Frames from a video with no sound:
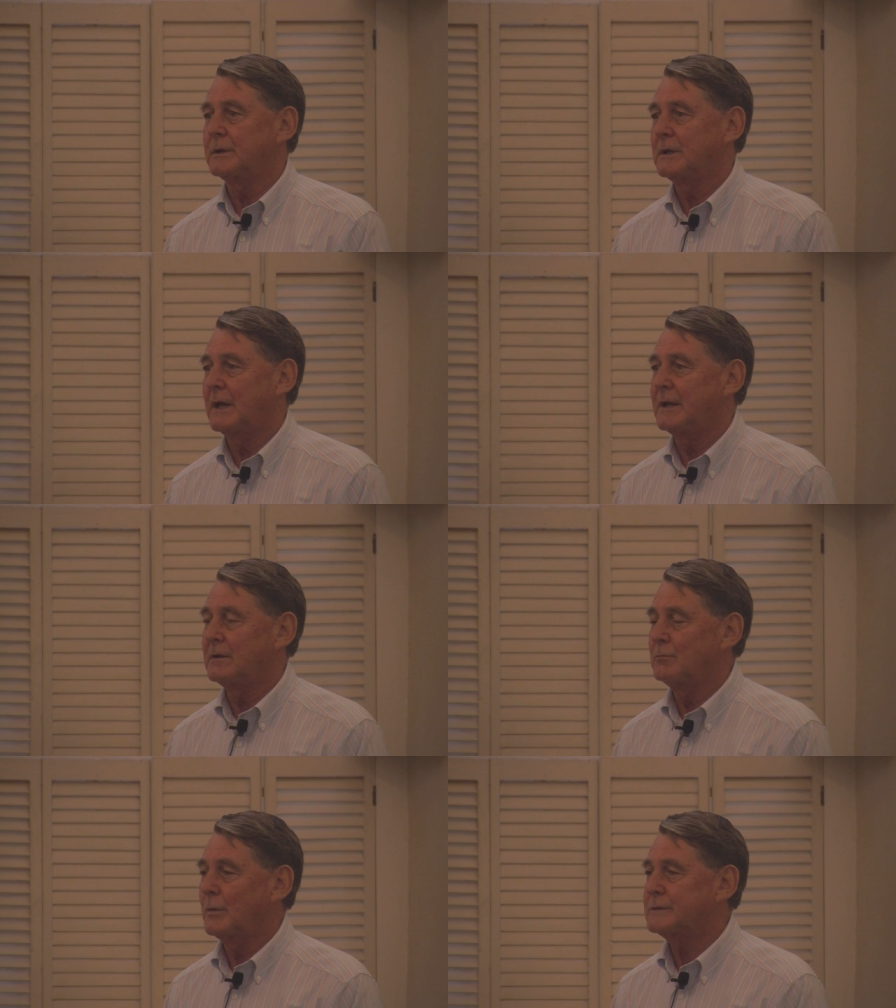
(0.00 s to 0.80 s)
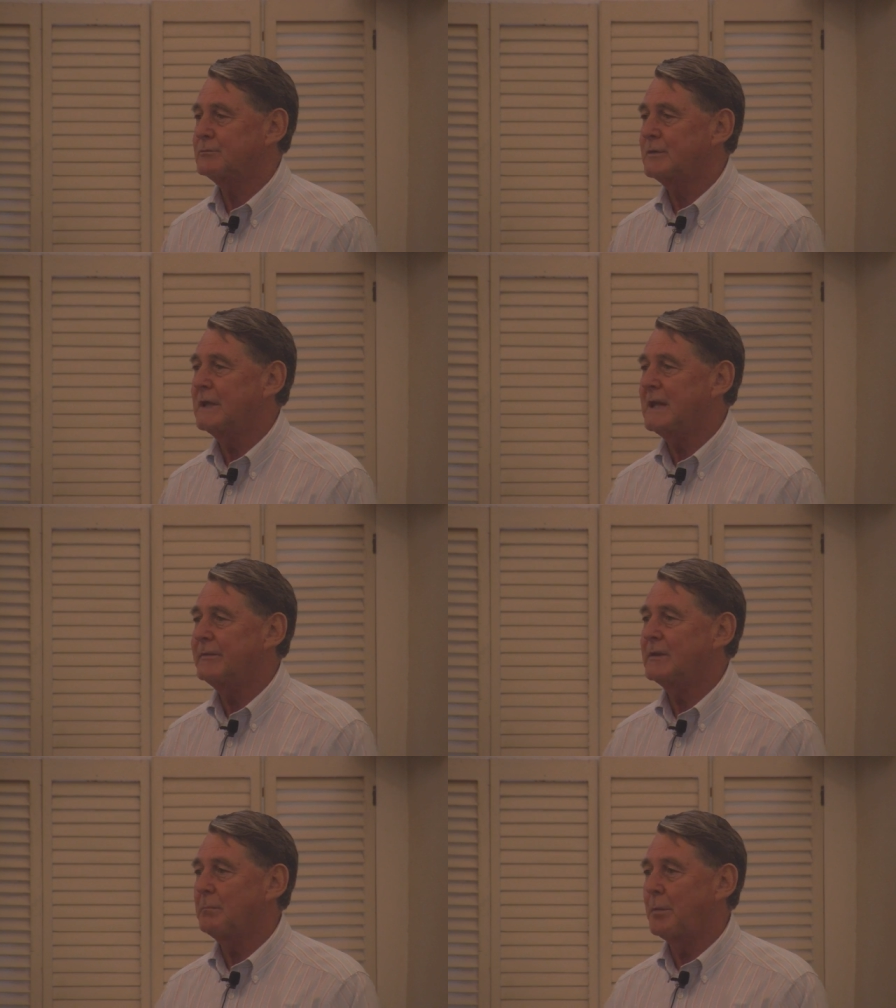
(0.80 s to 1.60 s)
And it wasn't really
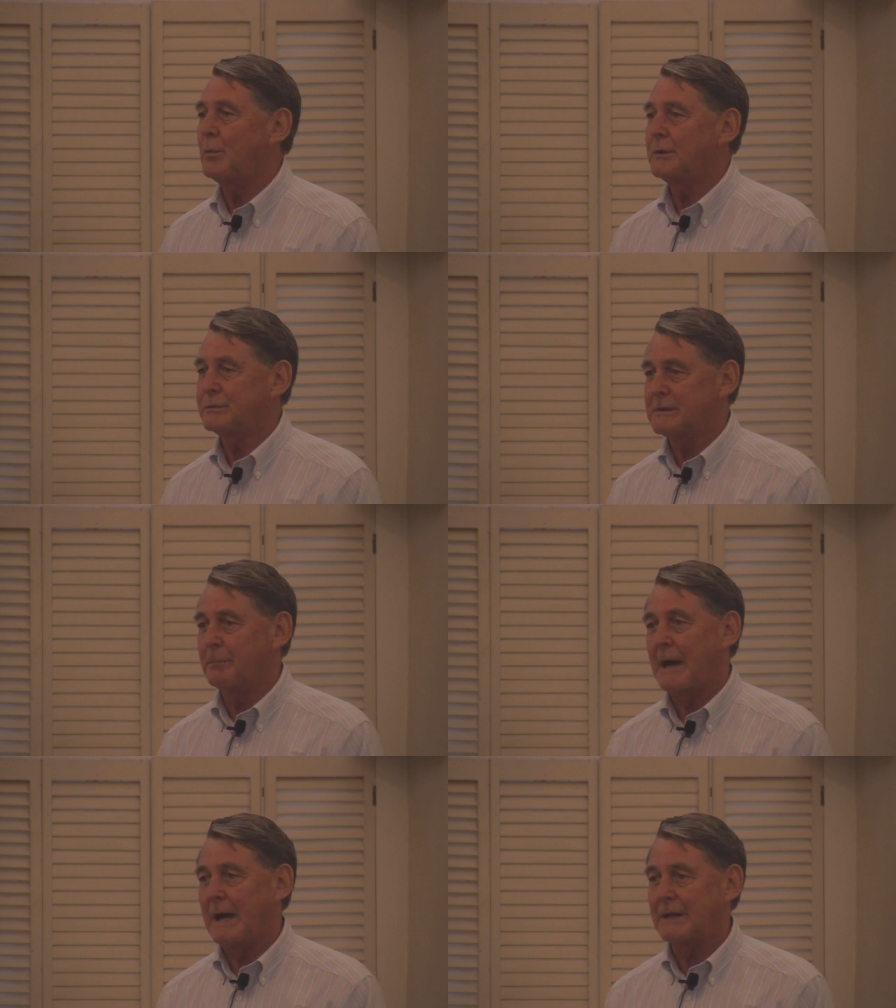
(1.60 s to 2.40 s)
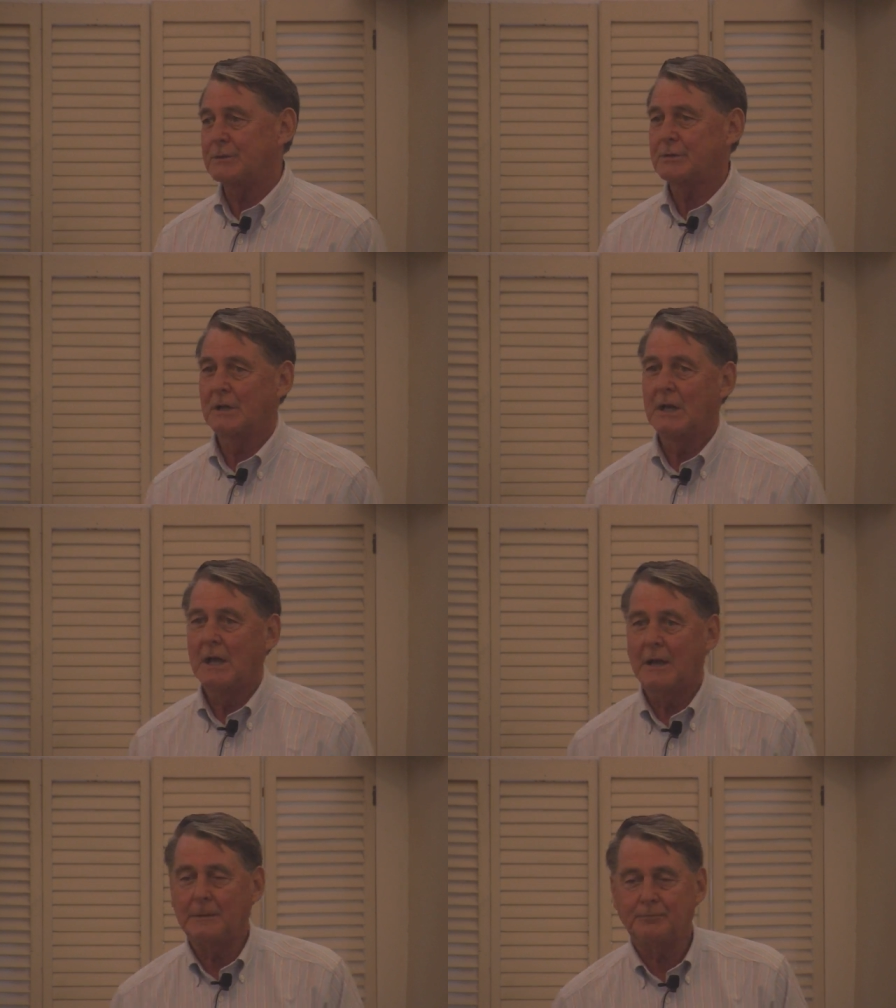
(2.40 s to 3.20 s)
even a boat, it was a barge
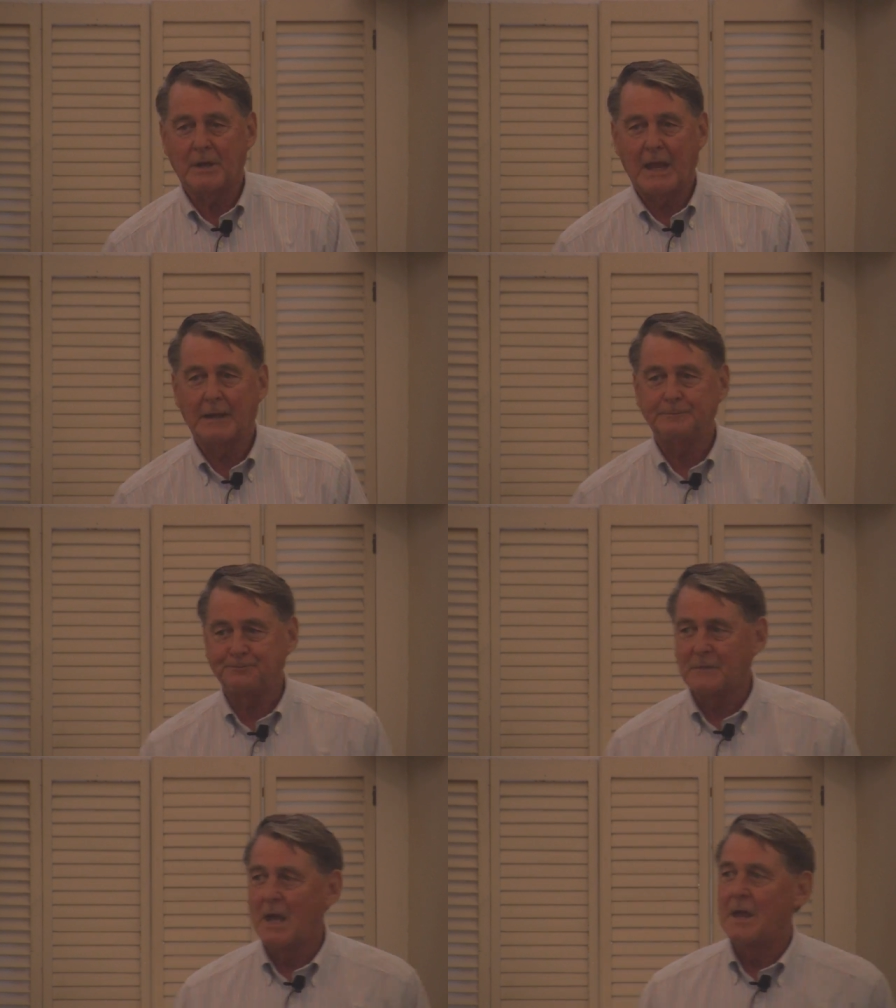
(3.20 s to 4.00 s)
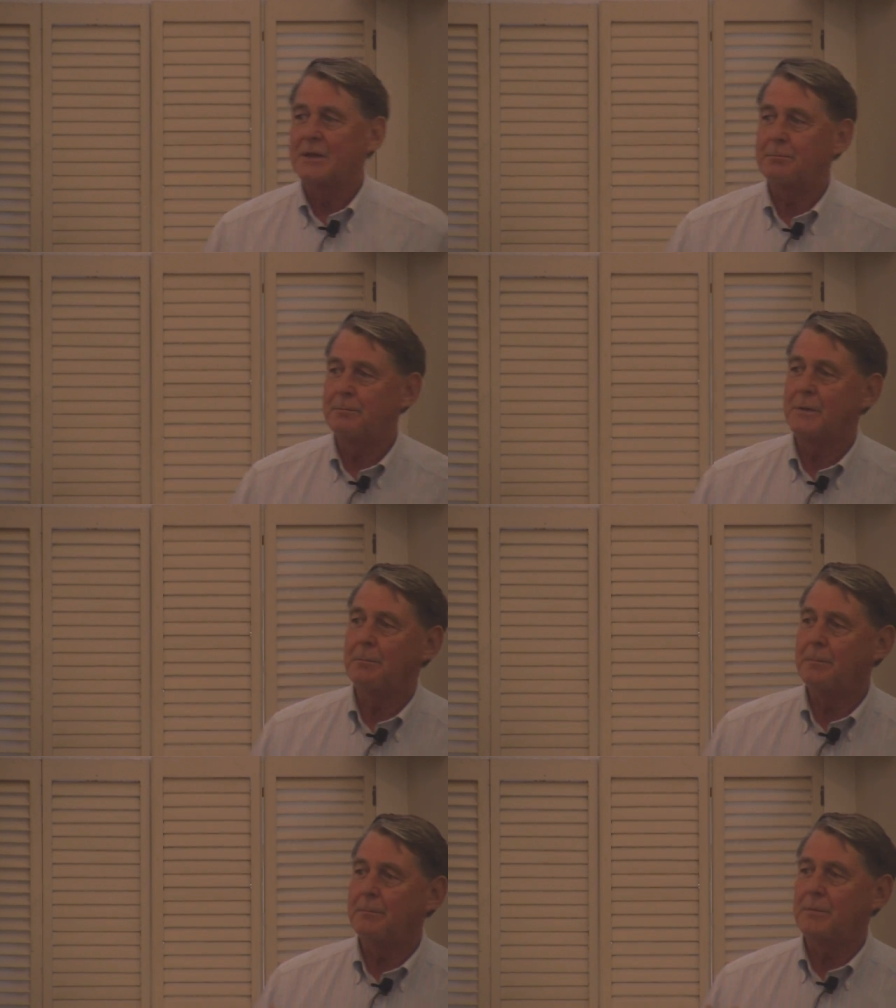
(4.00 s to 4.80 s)
and the,
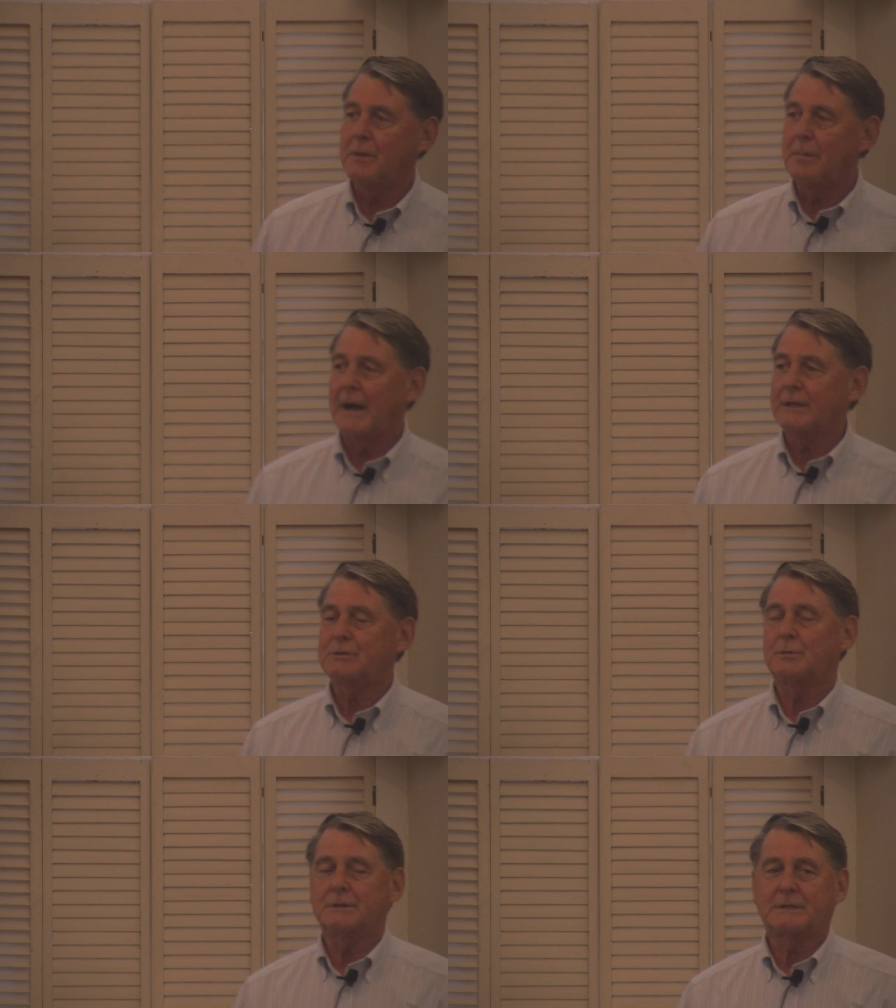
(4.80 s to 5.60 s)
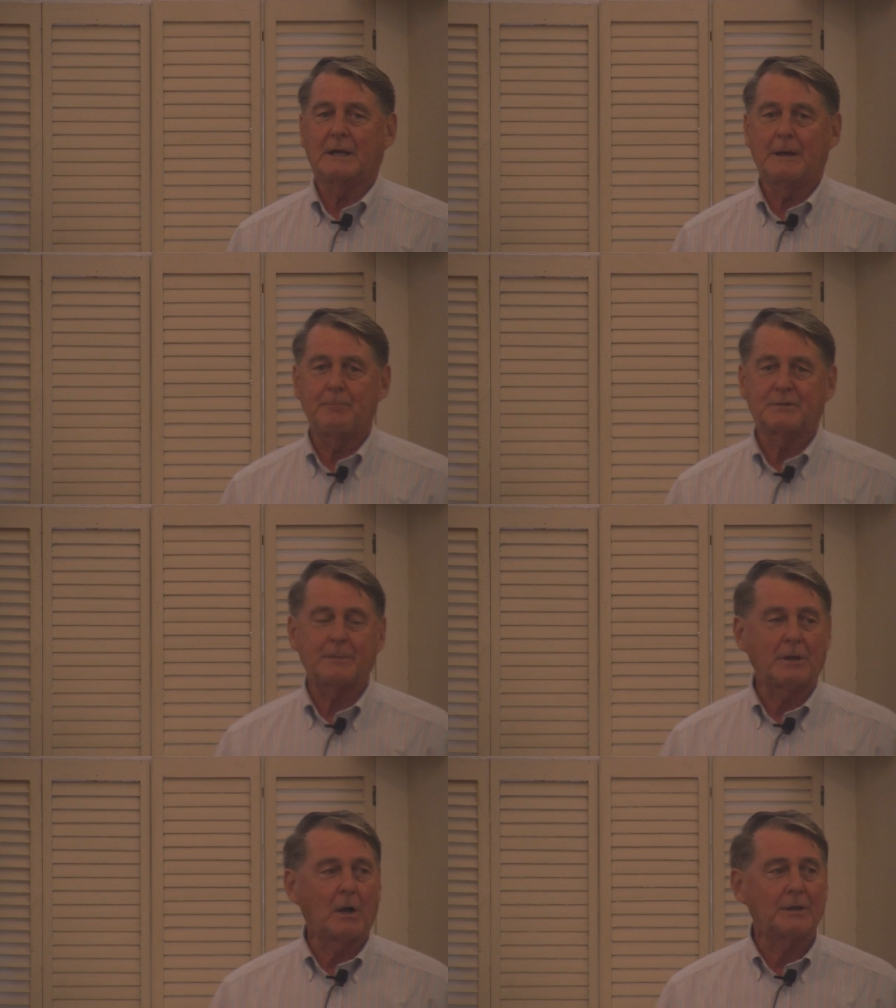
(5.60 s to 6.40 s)
the, the barge was um,
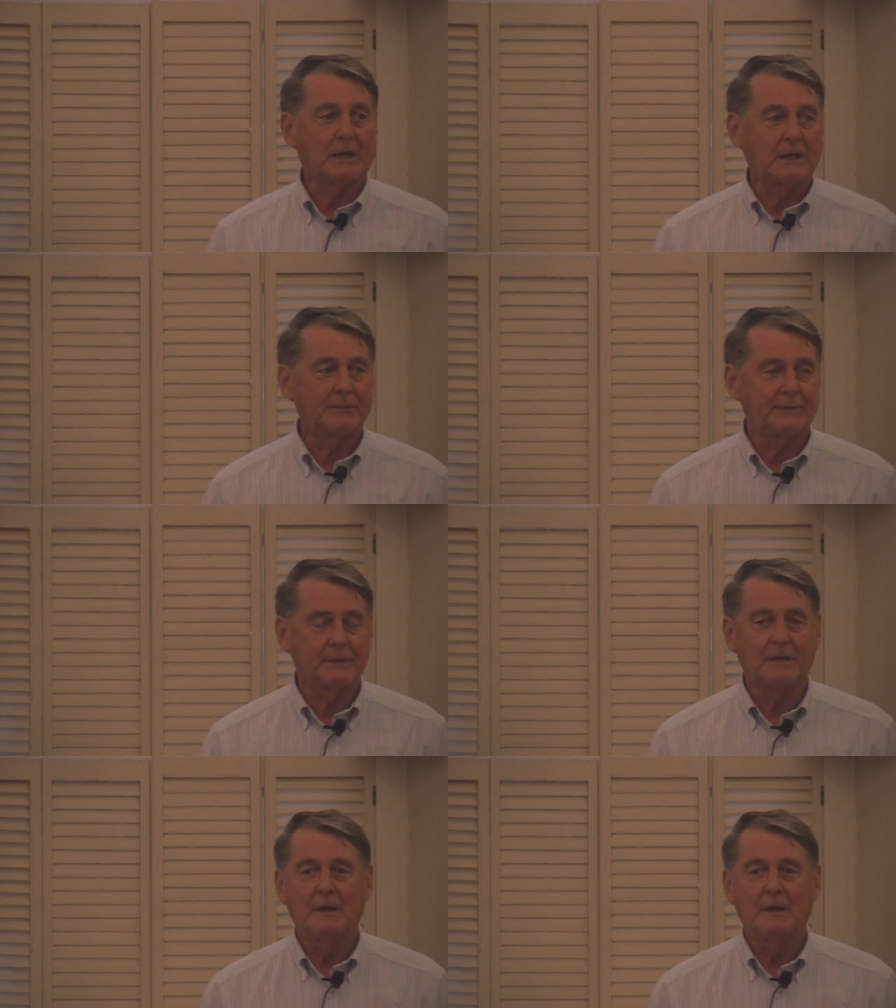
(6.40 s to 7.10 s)
something called the Clifford.